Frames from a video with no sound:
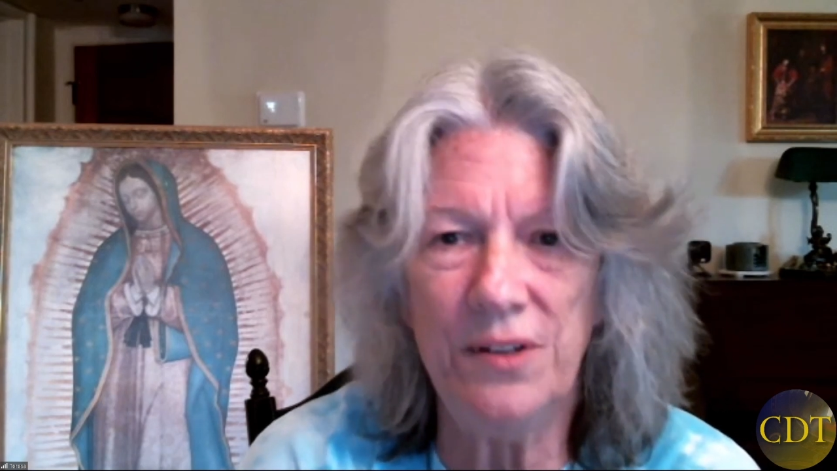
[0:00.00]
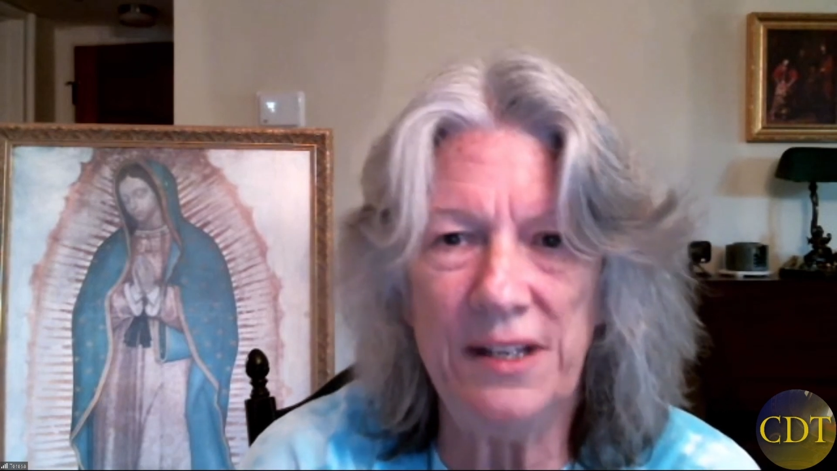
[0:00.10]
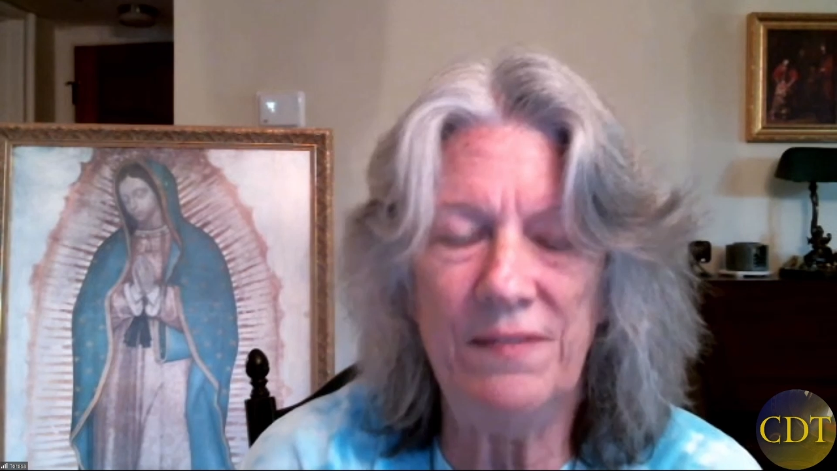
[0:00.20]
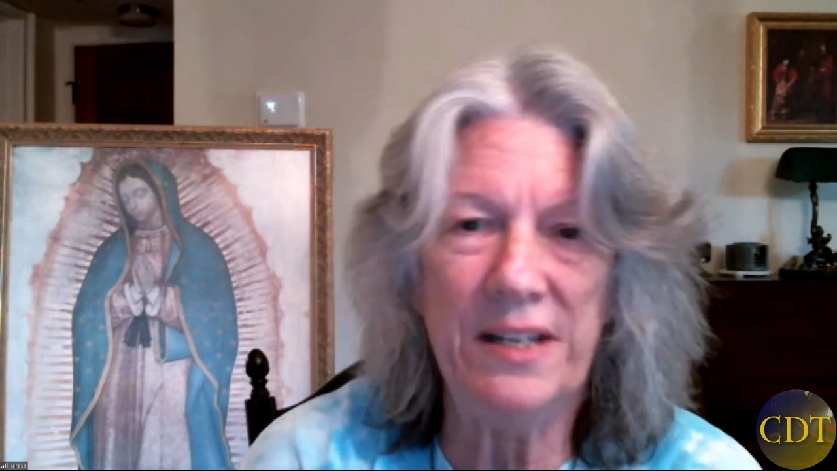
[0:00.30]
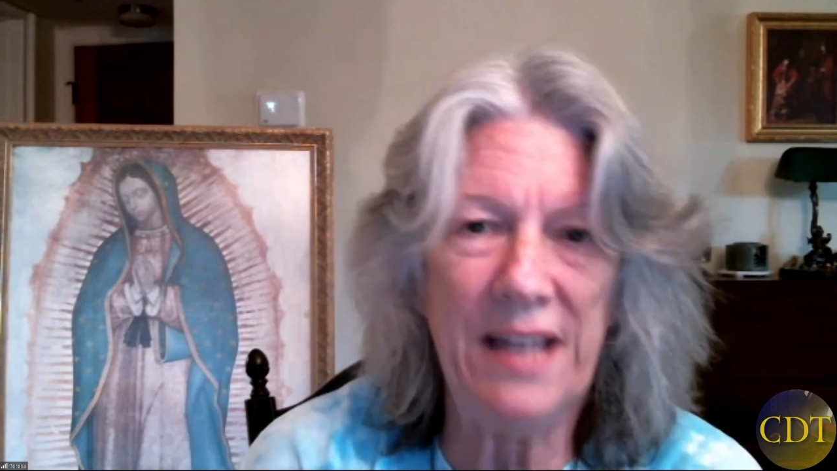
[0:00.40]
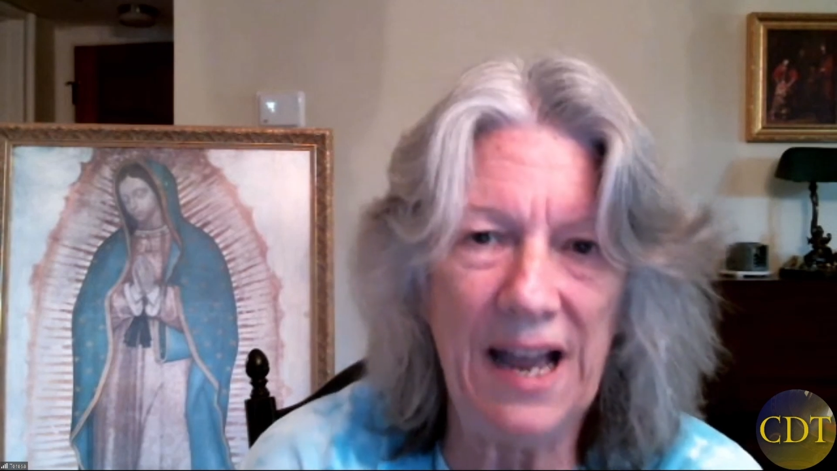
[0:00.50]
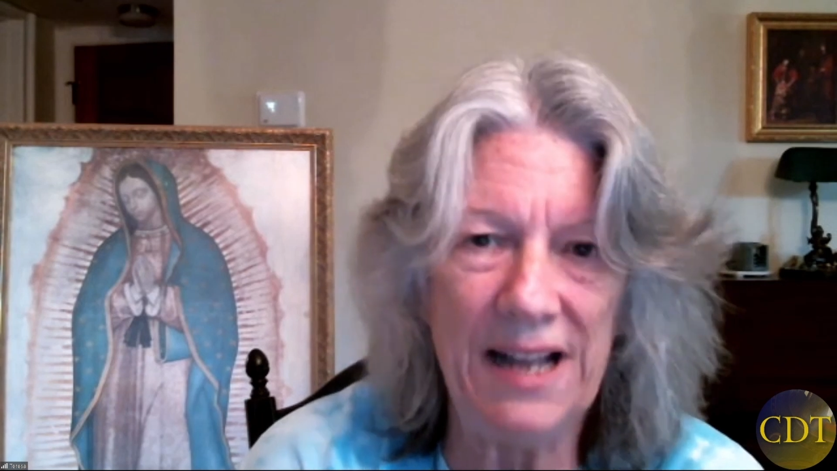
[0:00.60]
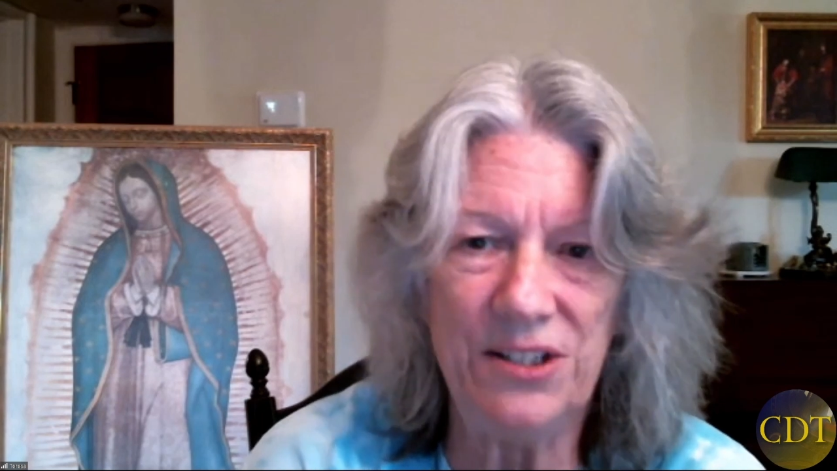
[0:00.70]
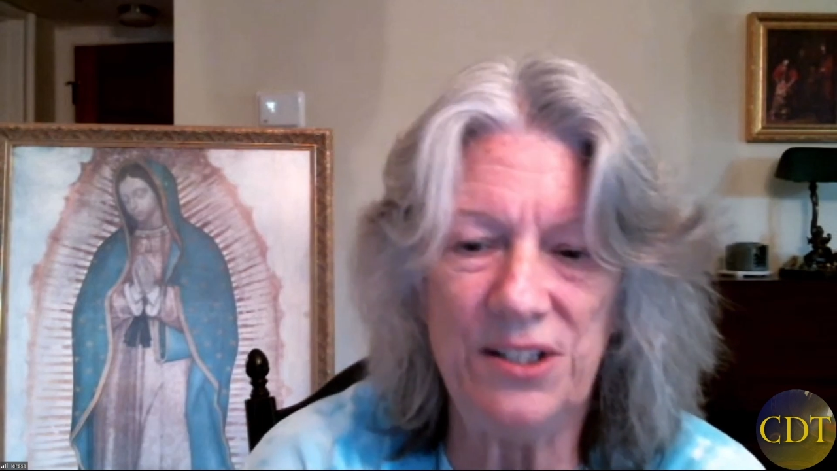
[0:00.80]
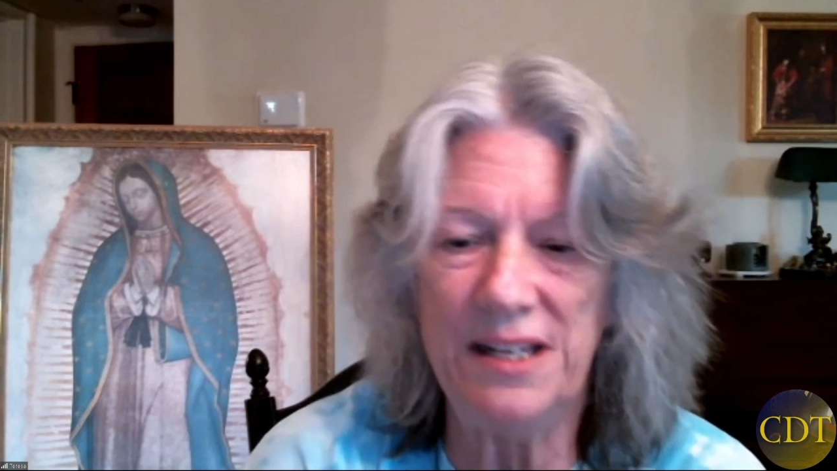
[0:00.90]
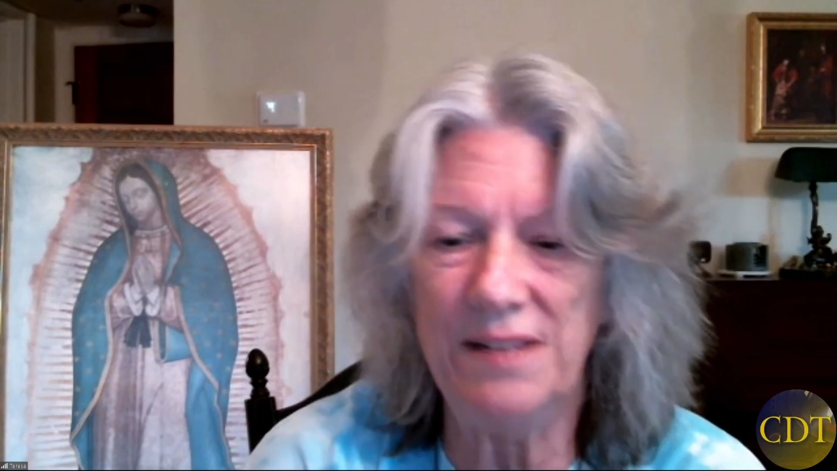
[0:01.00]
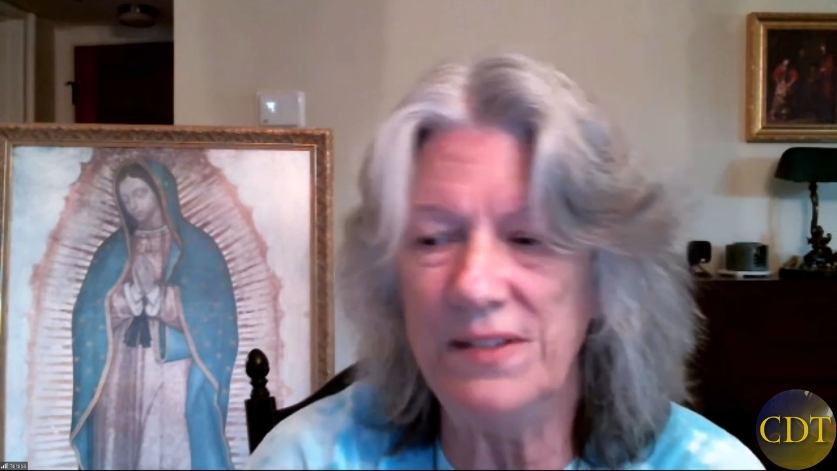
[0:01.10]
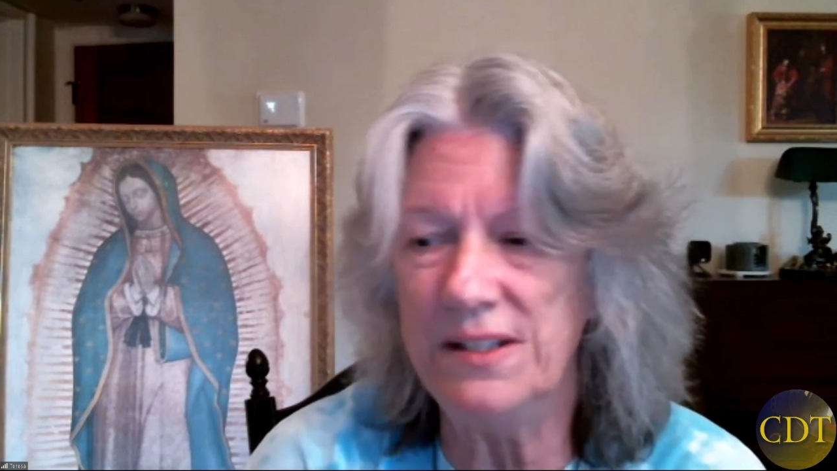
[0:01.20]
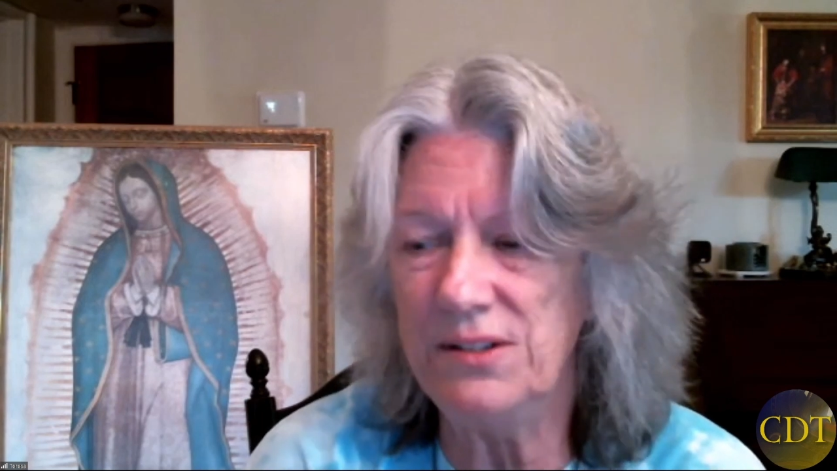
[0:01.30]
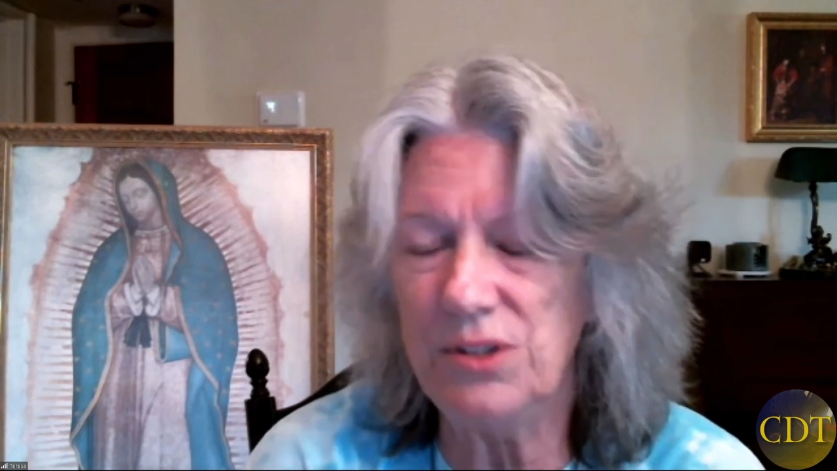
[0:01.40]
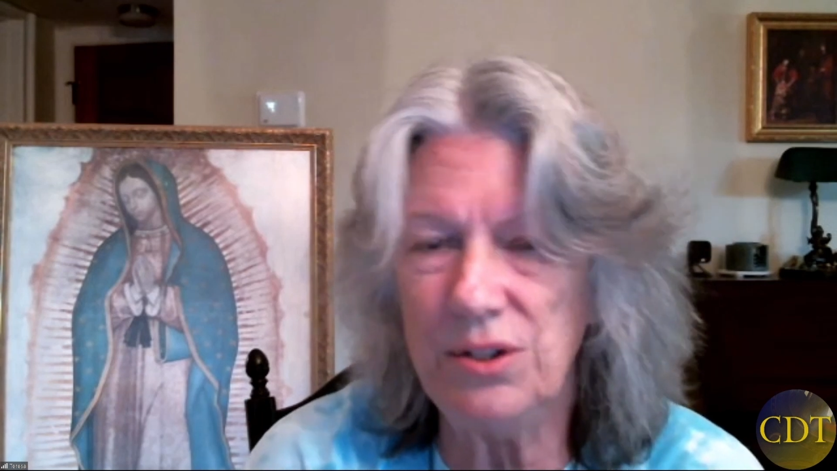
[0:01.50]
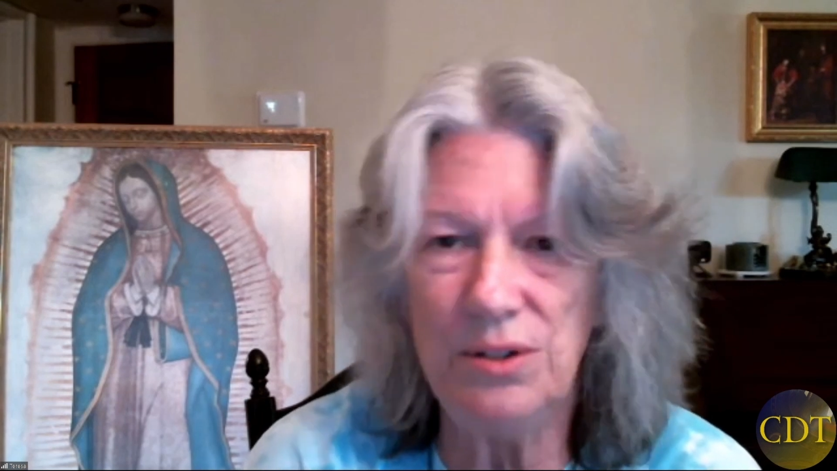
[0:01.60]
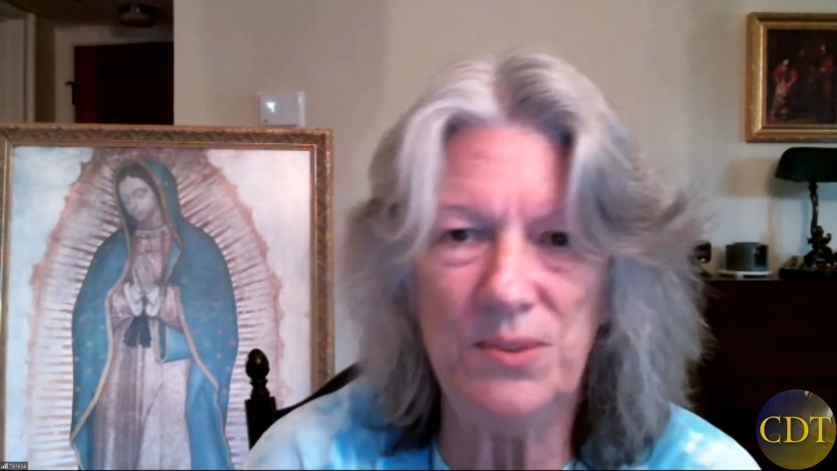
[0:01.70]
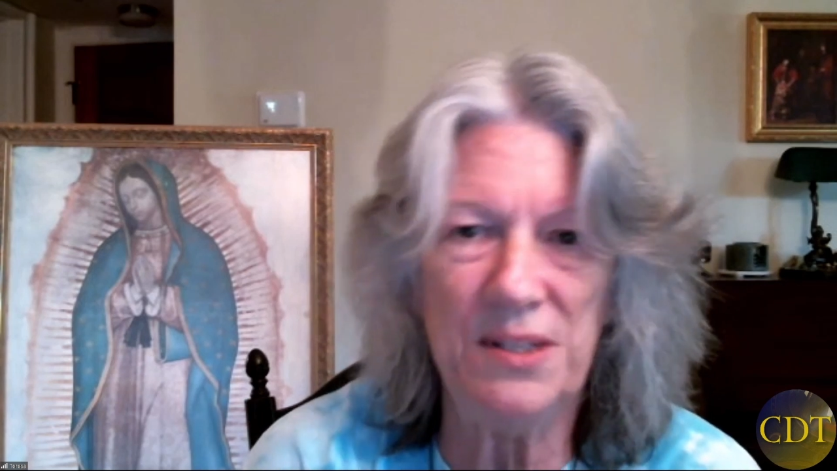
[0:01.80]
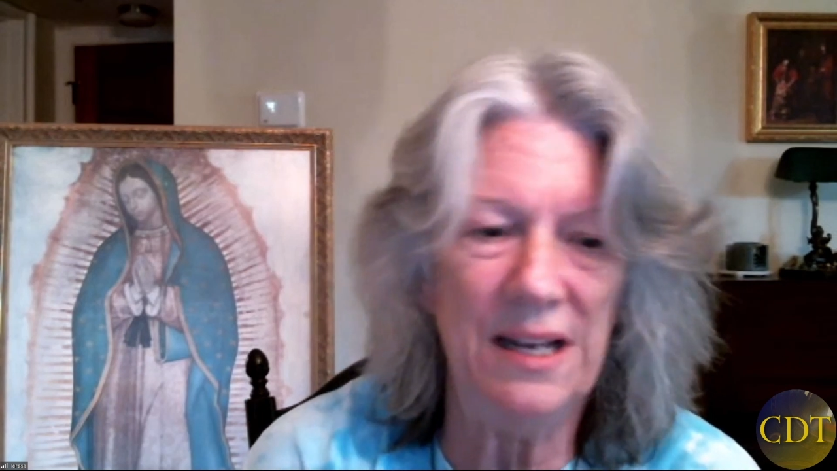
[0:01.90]
They have the catch, they have the
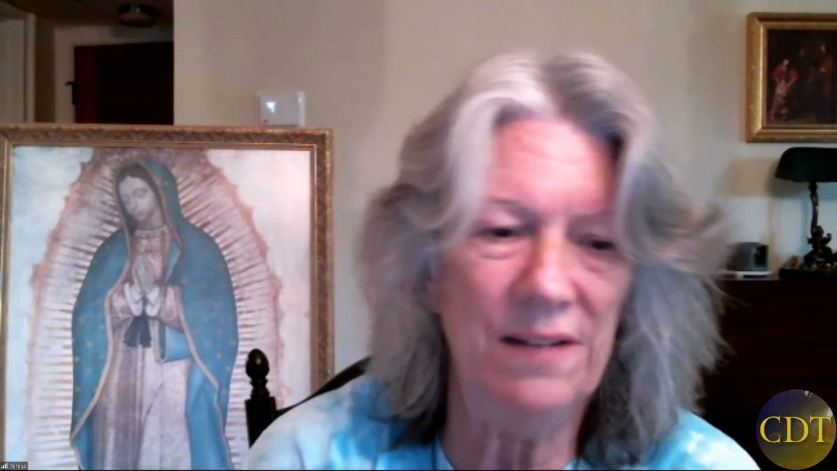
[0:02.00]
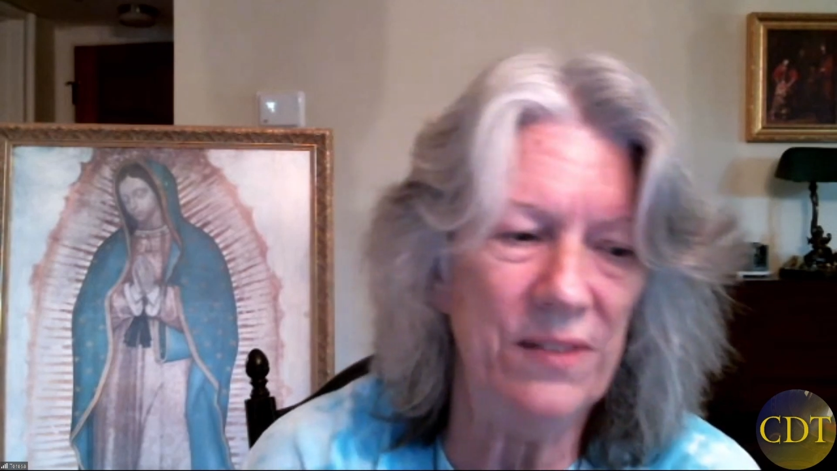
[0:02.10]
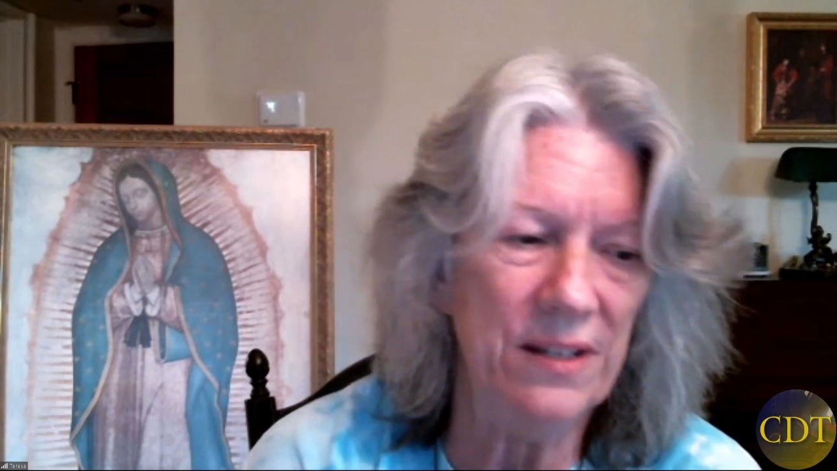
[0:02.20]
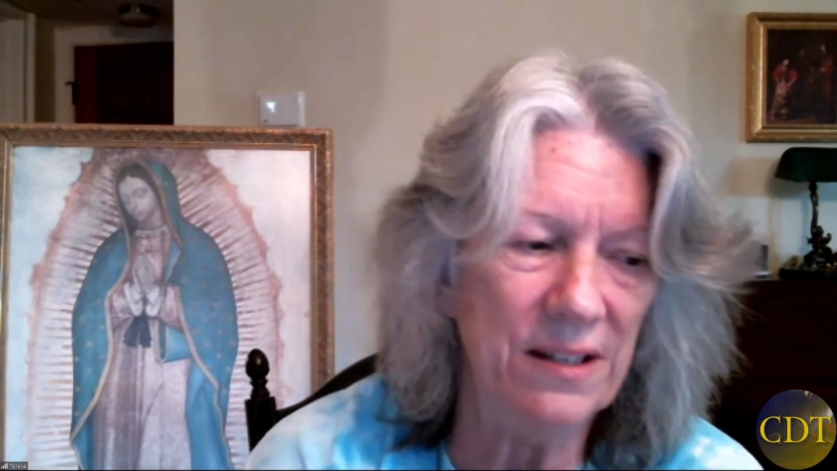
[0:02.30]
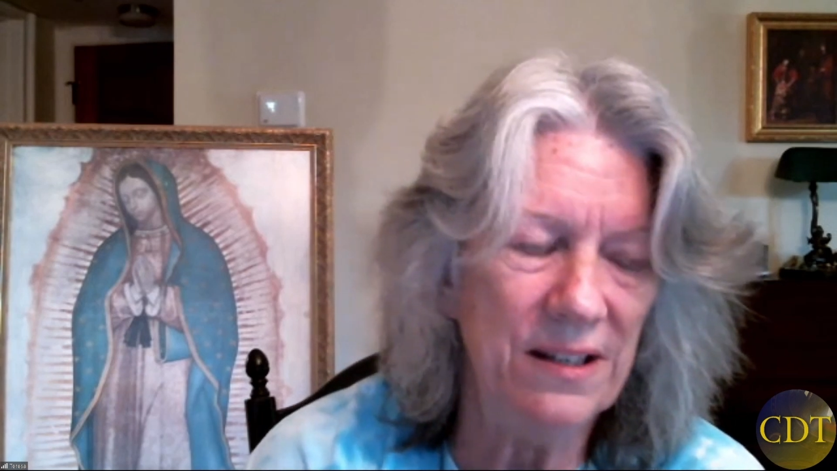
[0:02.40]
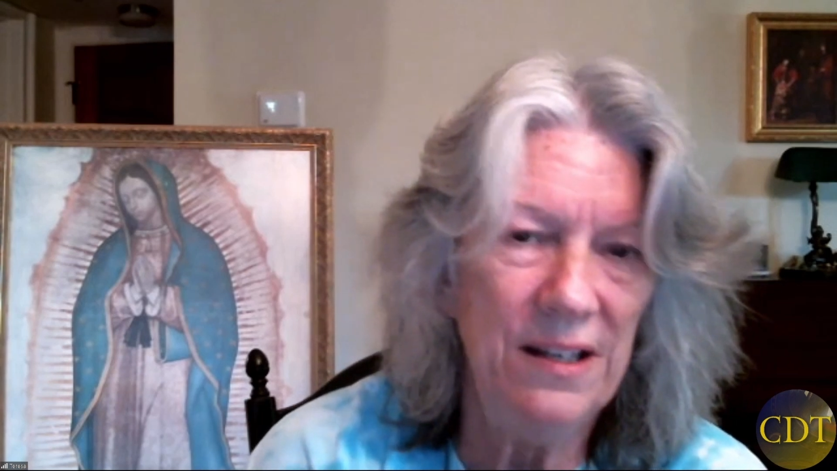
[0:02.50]
tubes, they have the